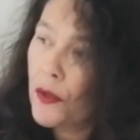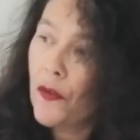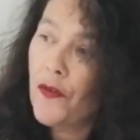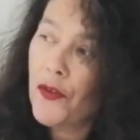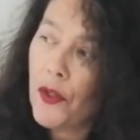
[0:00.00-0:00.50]
Two
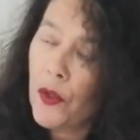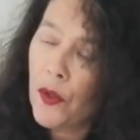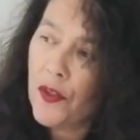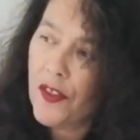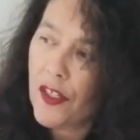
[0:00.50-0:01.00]
of
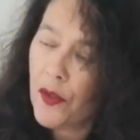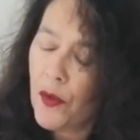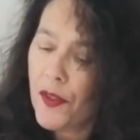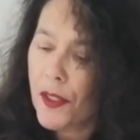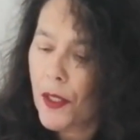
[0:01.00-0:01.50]
Swords, there's
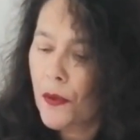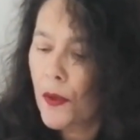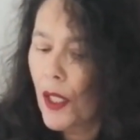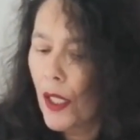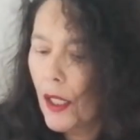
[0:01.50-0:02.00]
also